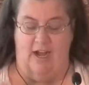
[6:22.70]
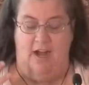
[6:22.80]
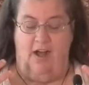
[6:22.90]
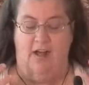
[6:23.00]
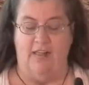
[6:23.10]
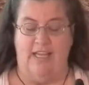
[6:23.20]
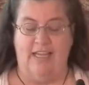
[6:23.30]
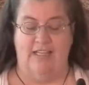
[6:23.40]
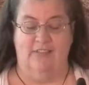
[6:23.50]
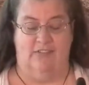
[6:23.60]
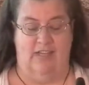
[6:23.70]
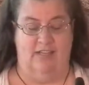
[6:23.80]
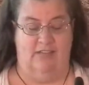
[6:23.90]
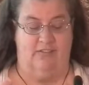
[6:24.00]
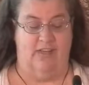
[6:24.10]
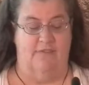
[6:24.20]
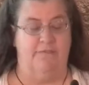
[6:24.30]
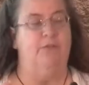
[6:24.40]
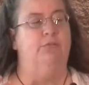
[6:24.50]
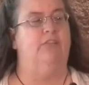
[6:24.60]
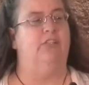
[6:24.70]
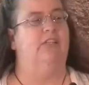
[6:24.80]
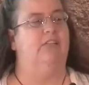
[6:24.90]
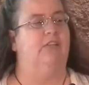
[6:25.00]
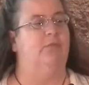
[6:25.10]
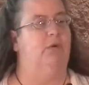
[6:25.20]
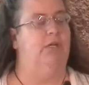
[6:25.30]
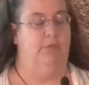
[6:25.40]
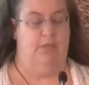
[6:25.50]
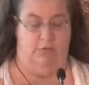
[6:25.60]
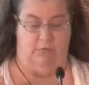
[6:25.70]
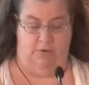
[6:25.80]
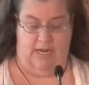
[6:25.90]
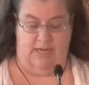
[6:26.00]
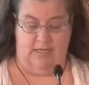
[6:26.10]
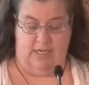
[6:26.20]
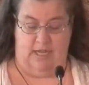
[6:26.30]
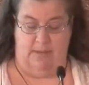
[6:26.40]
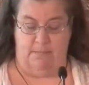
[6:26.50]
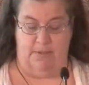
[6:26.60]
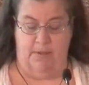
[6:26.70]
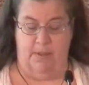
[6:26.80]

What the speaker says: All I can say is that if you see someone with a red cup,